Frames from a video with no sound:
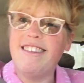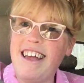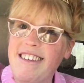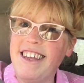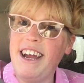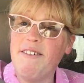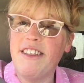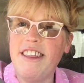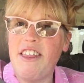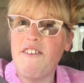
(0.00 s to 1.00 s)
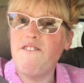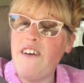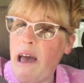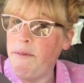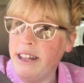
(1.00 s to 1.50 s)
Tessie here with another
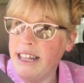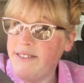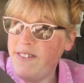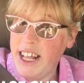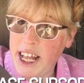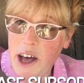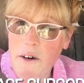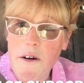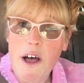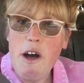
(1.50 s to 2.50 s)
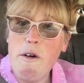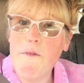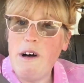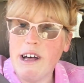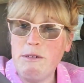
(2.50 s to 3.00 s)
fabulous video.
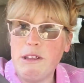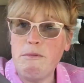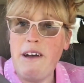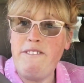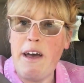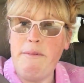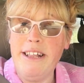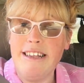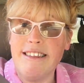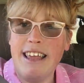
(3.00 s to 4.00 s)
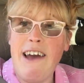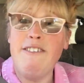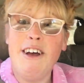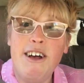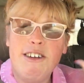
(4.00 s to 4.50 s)
Welcome to my fabulous
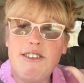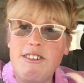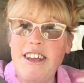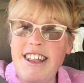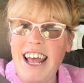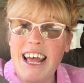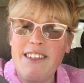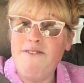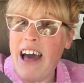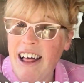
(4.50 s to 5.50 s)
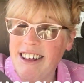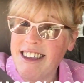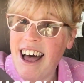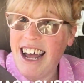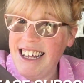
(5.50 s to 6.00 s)
life. So today is
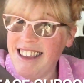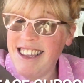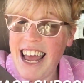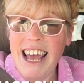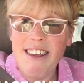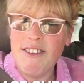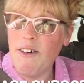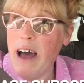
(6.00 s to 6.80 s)
Valentine's Day, so